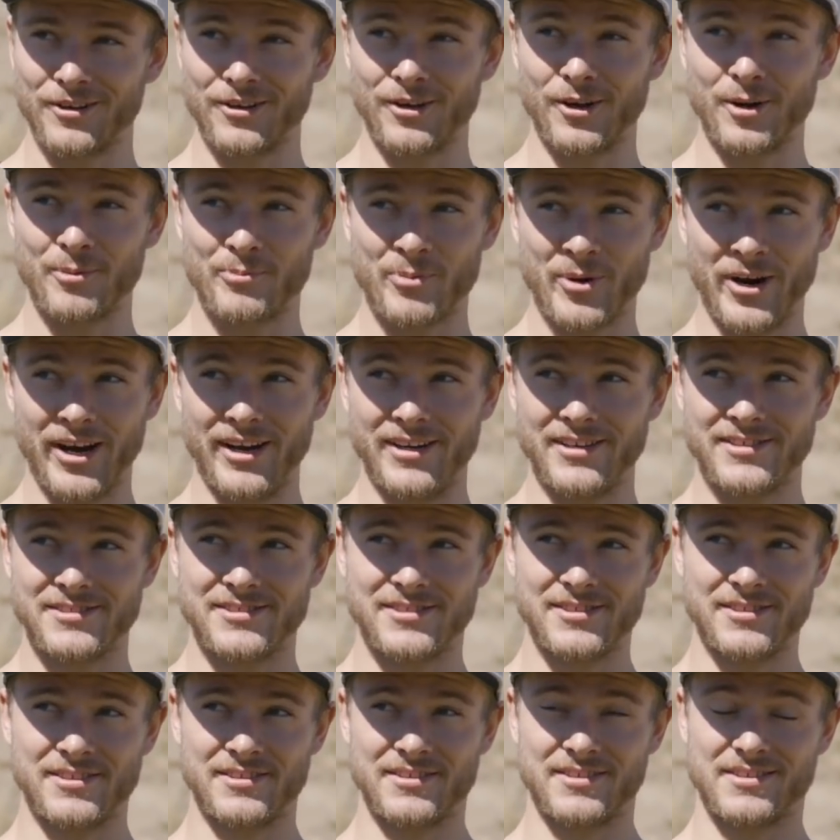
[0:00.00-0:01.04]
a lot of practice
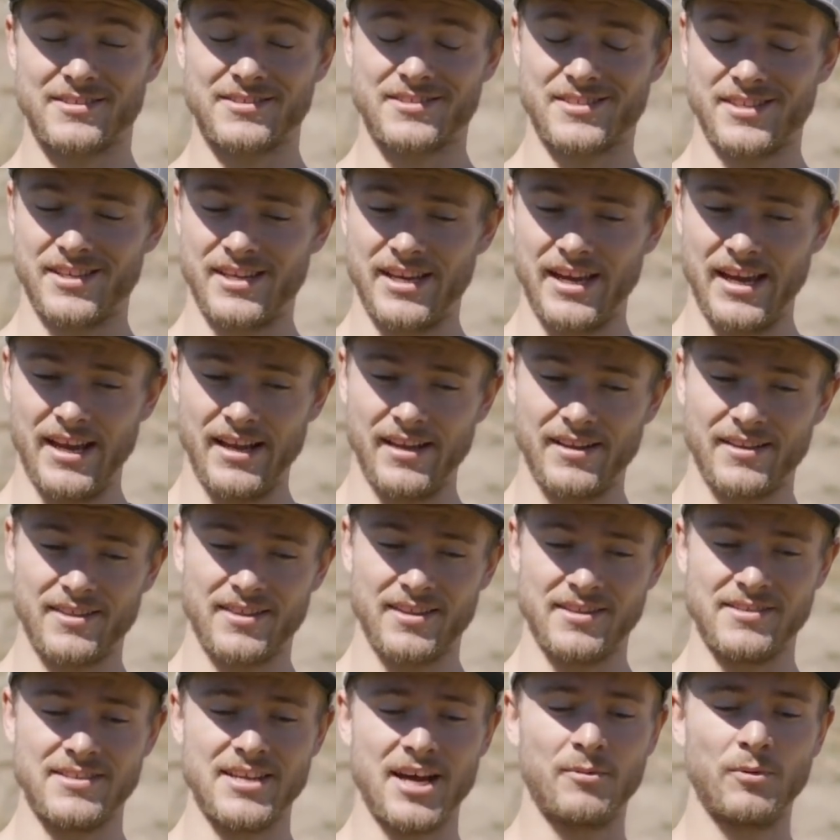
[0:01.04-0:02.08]
to to get
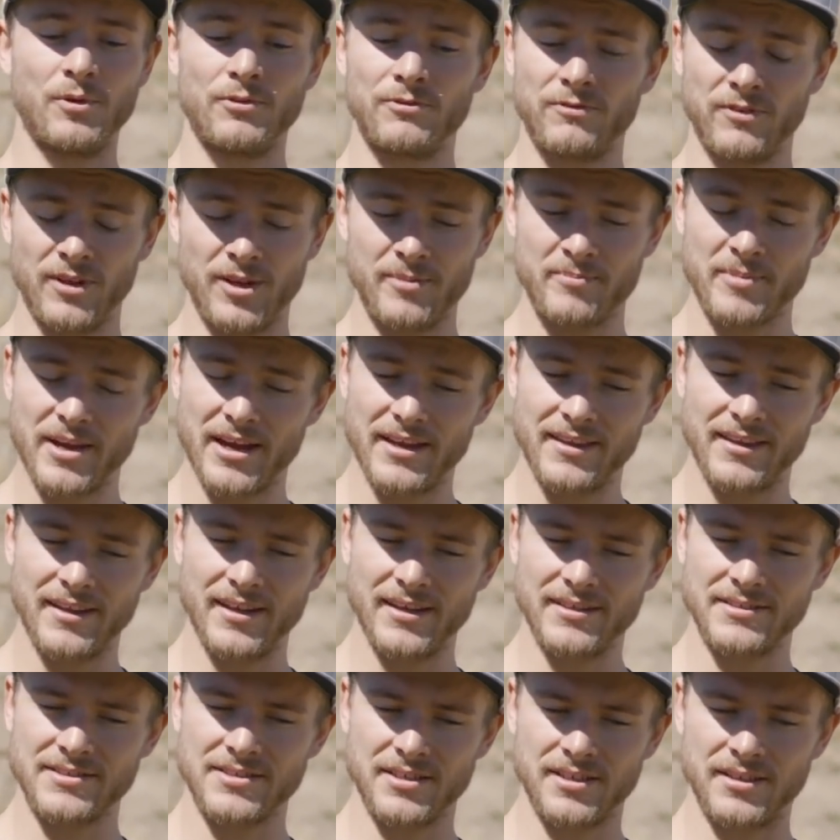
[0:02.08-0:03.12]
the double flip and
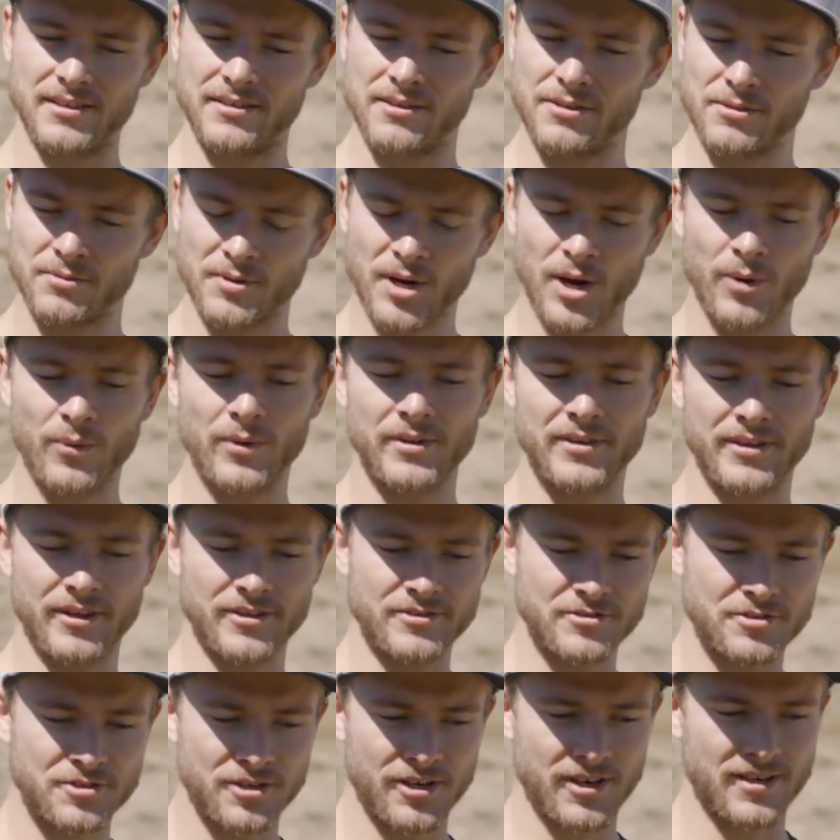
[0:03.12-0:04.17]
then to throw in
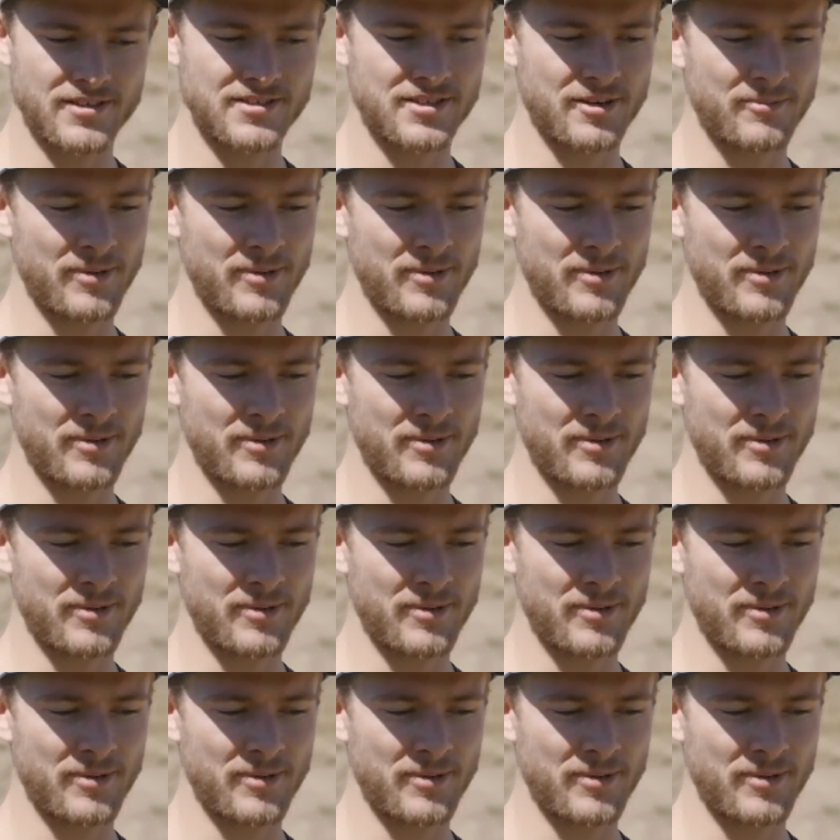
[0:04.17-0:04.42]
those tricks.